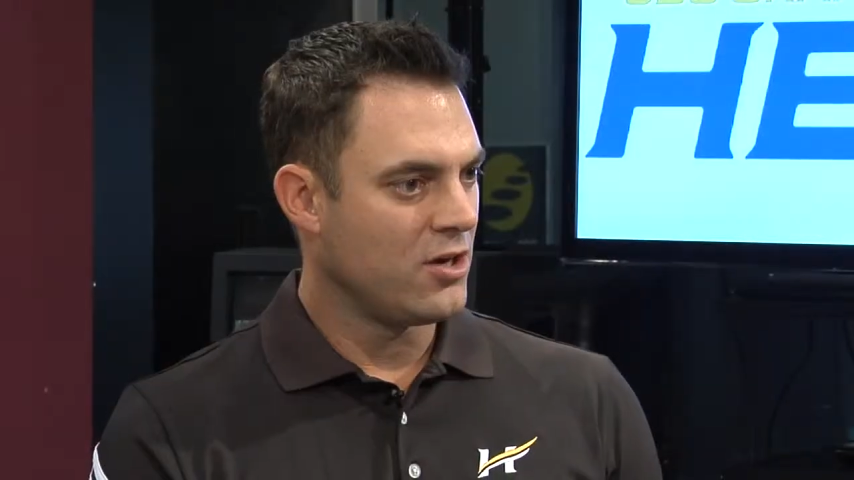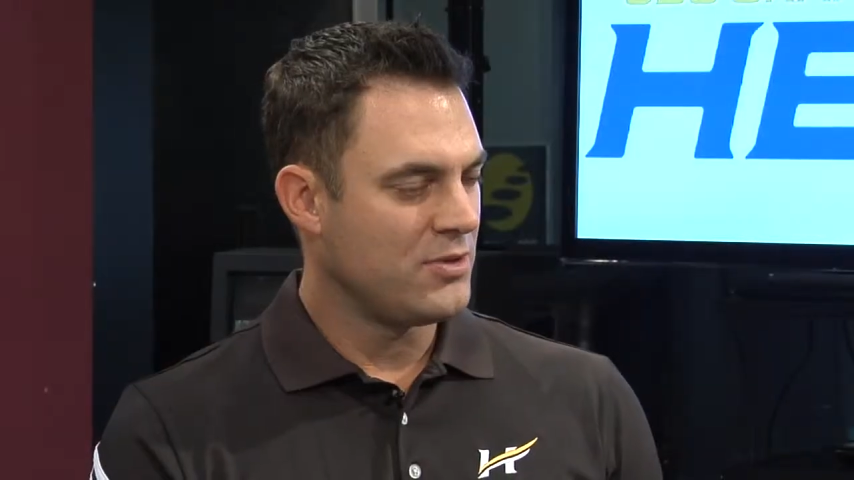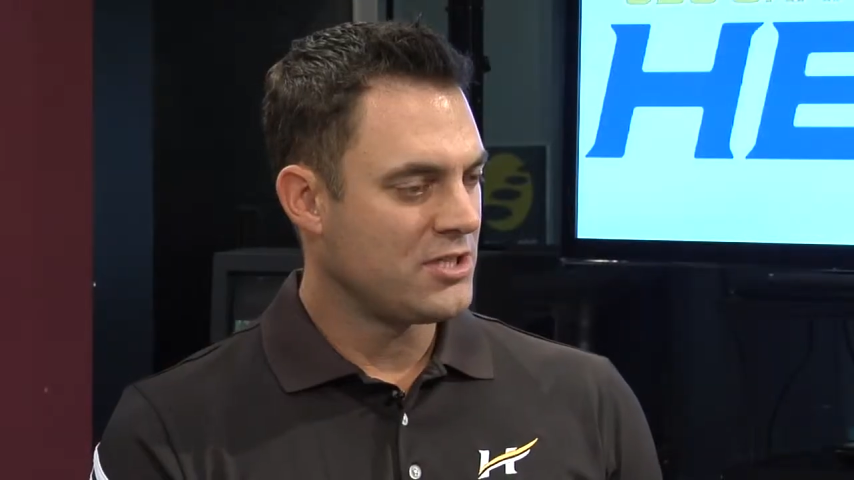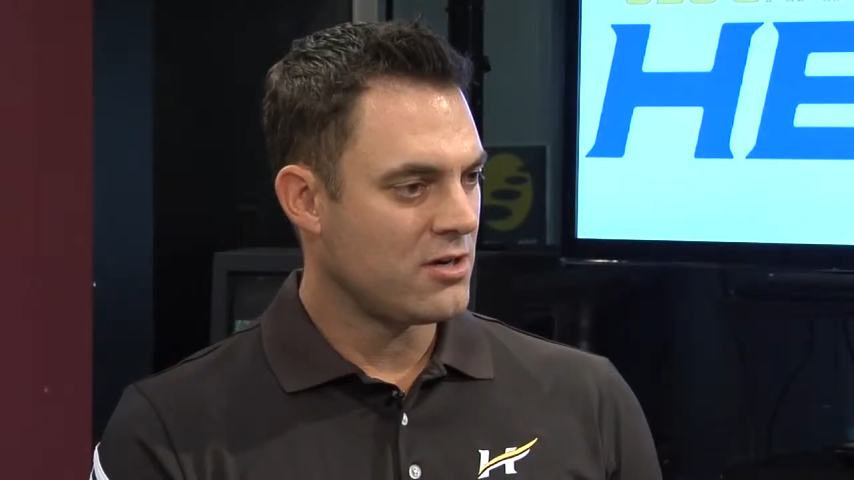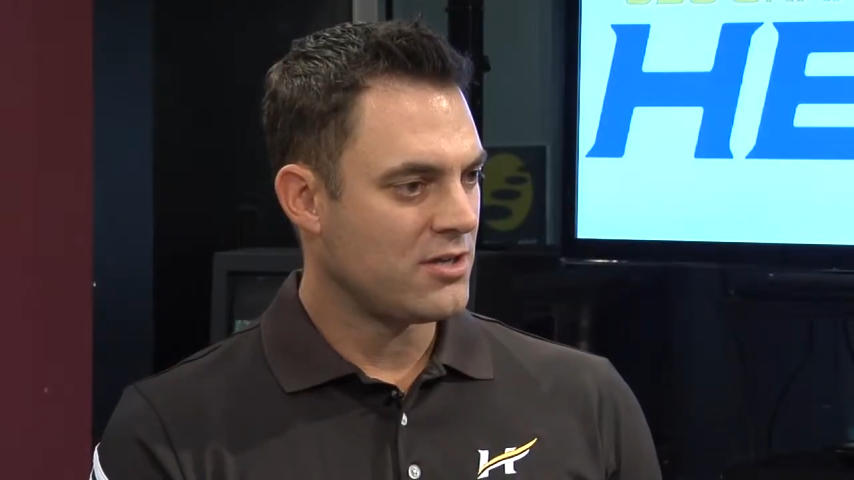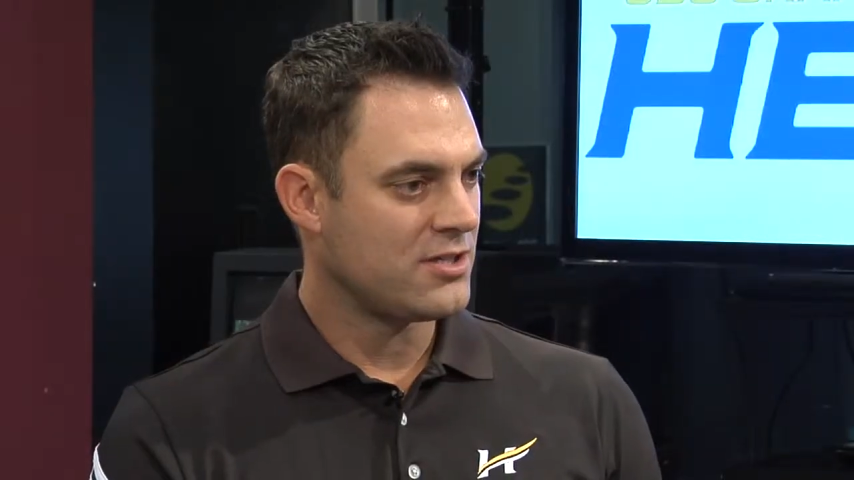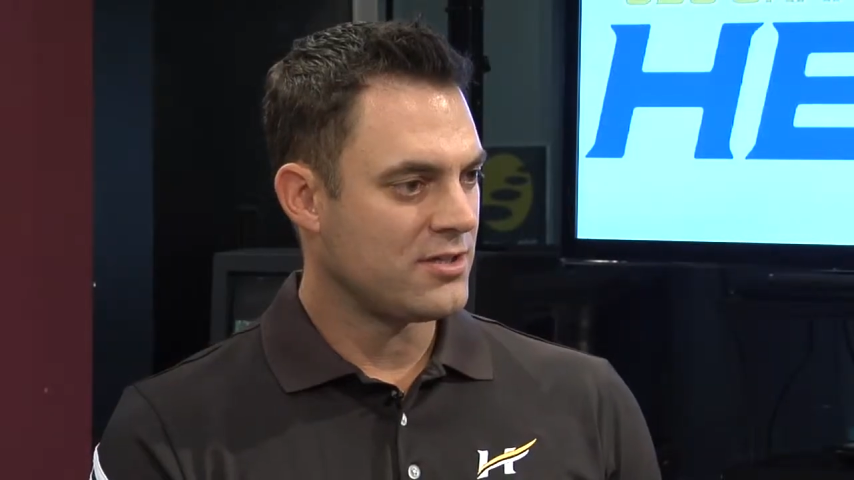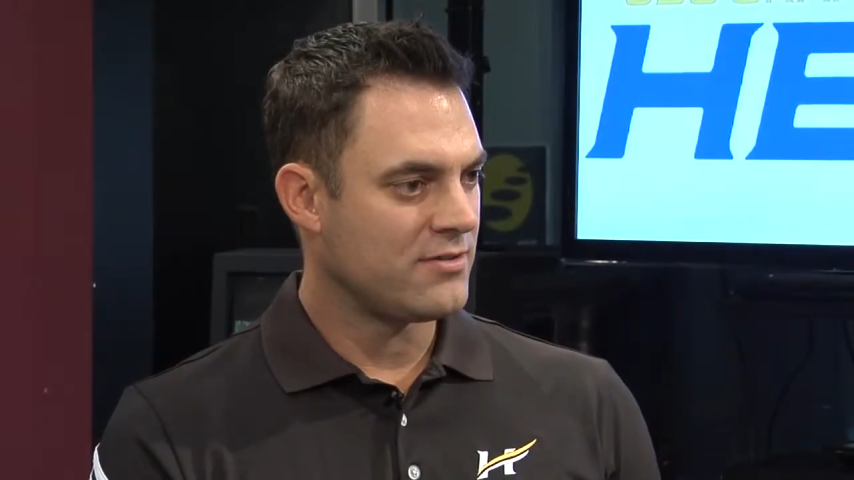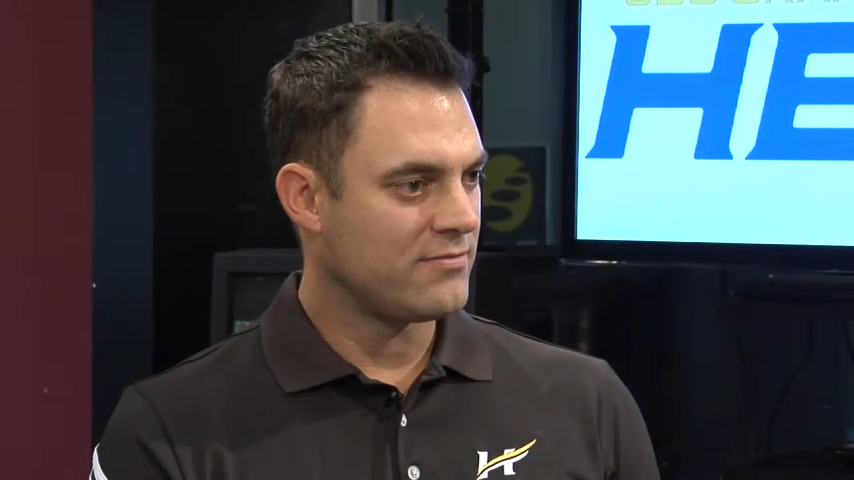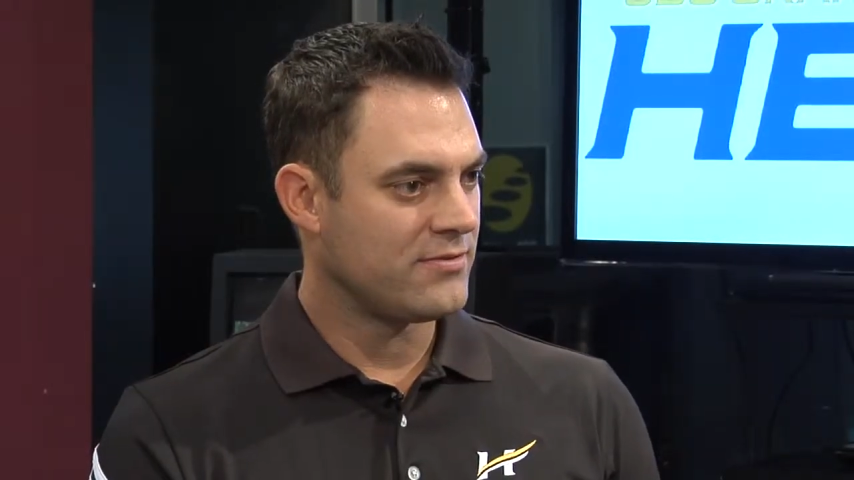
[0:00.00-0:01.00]
we started
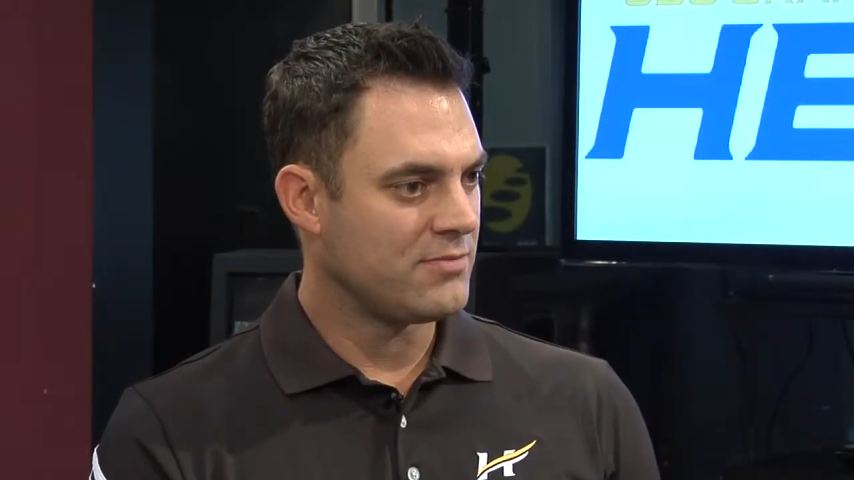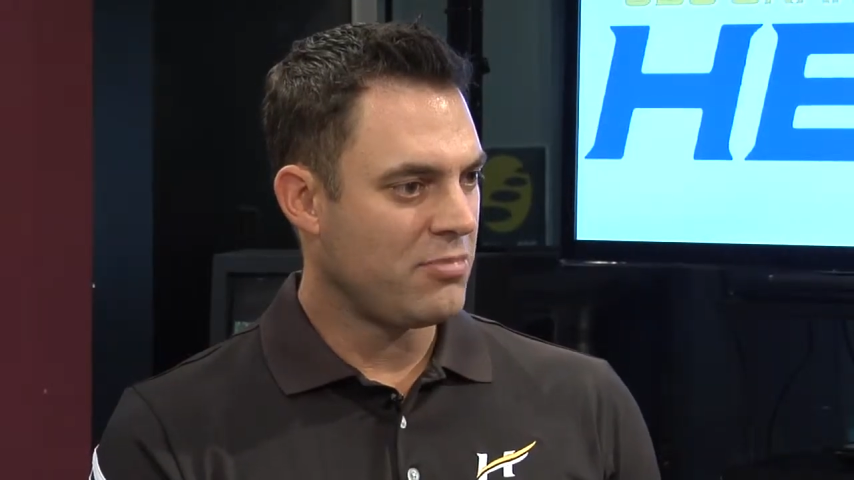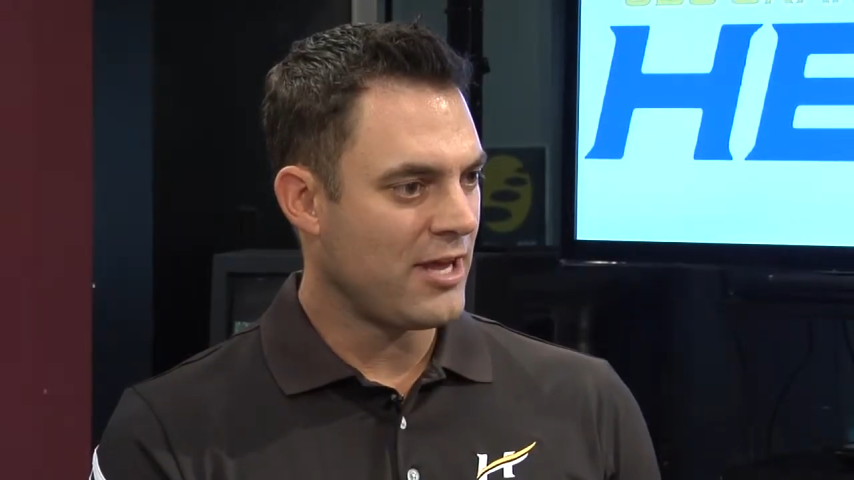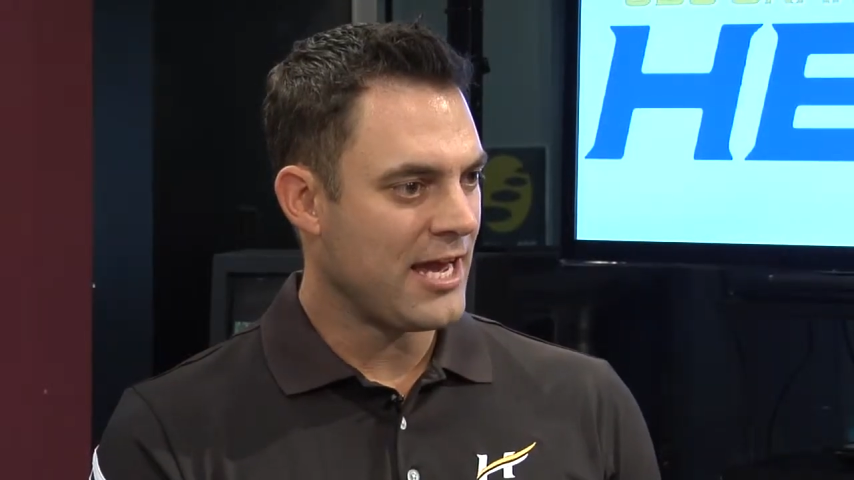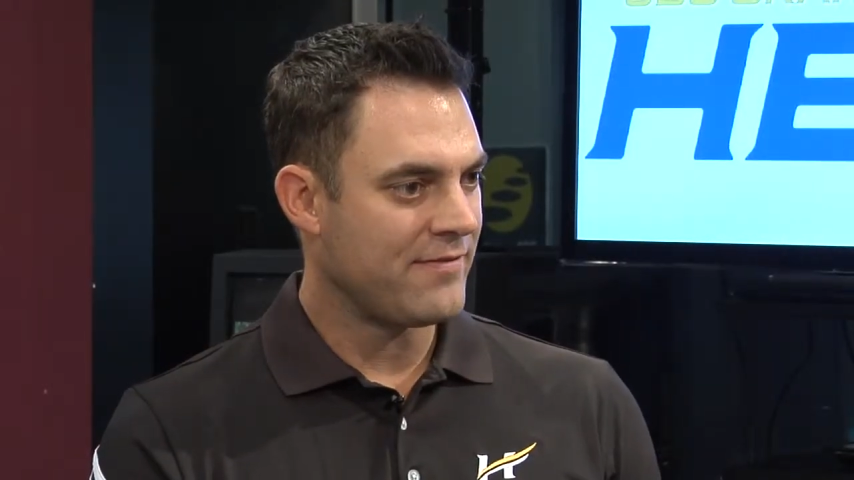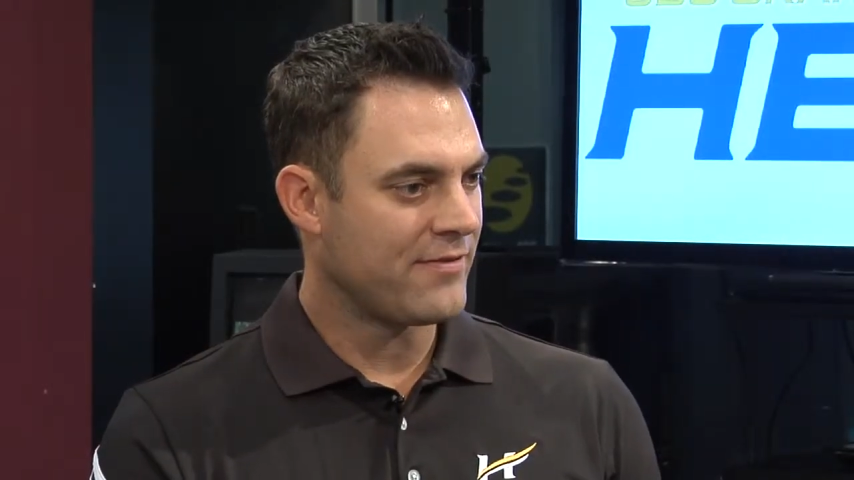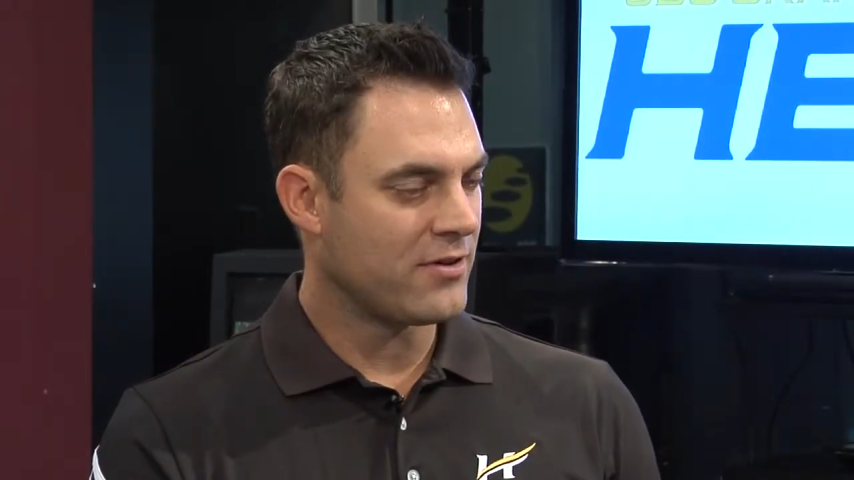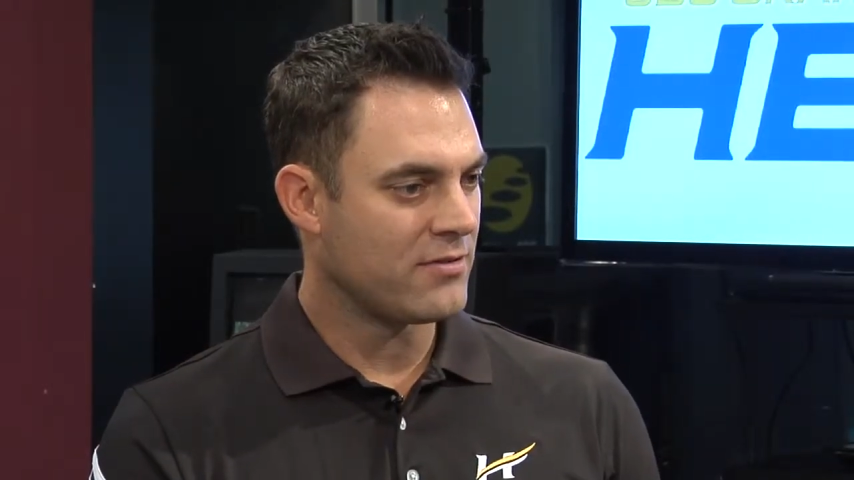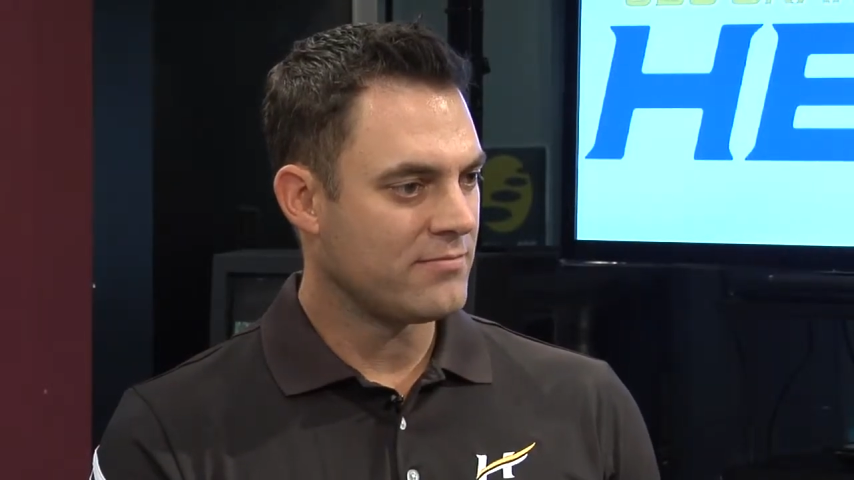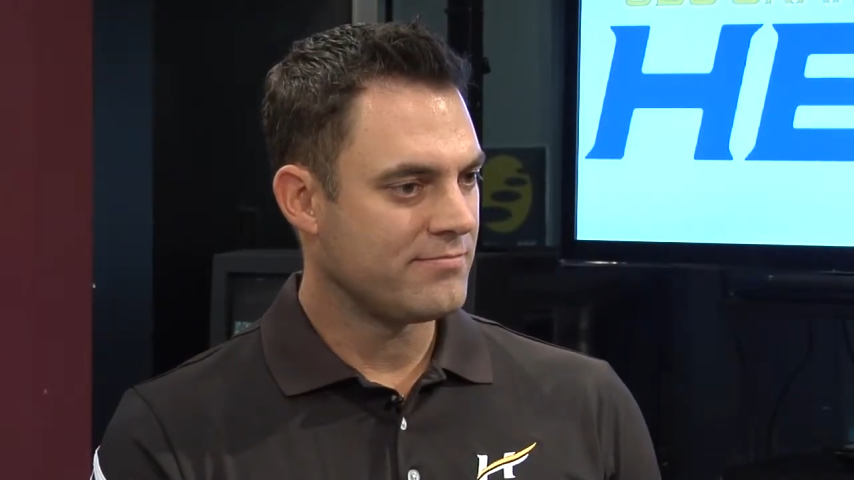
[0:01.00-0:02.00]
to plan
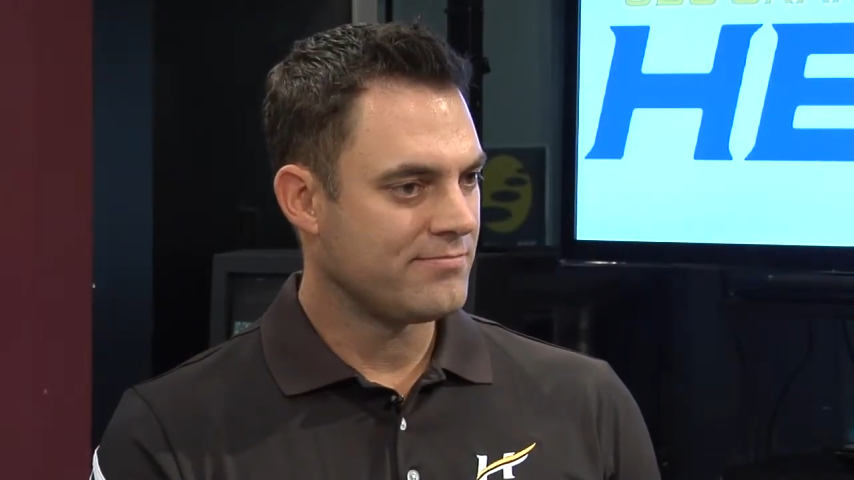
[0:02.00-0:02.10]
for